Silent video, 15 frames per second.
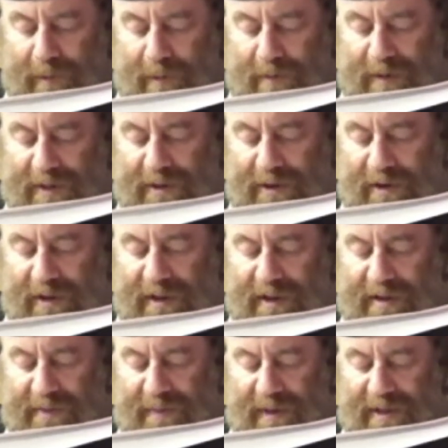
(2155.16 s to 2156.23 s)
we soak
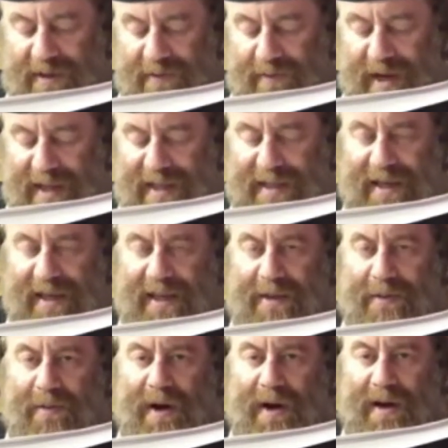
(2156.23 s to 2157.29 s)
this piece of bread in
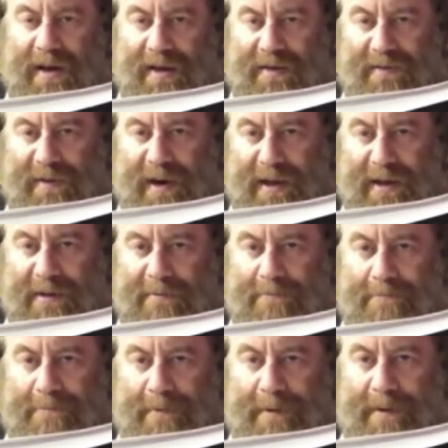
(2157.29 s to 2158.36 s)
wine,
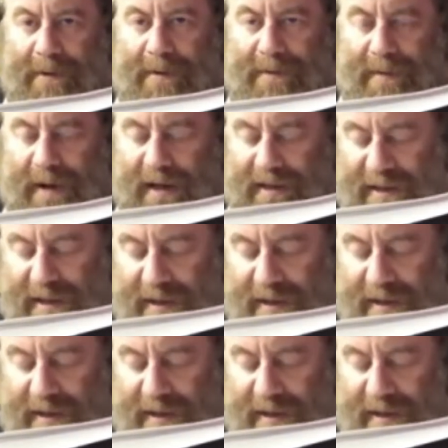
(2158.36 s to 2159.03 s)
right?